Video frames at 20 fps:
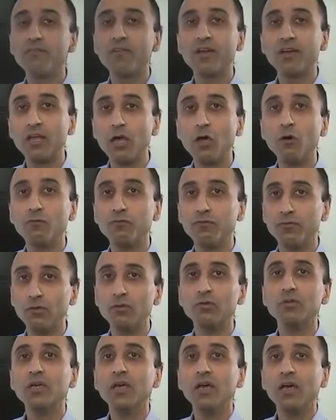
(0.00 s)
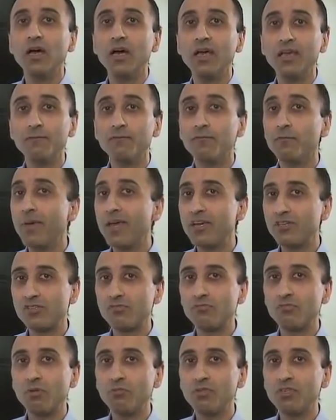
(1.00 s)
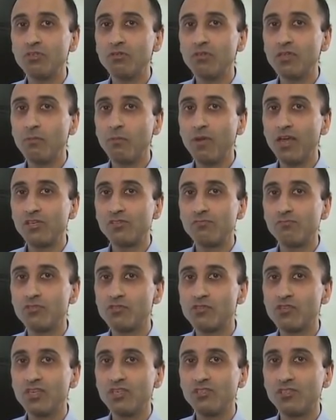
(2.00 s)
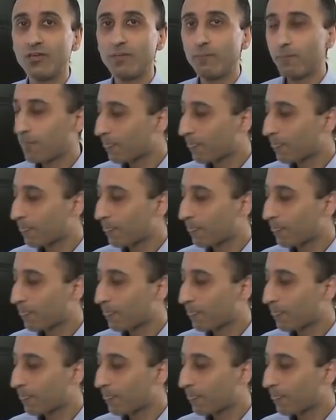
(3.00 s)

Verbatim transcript: very helpful information when we do the ablation procedure.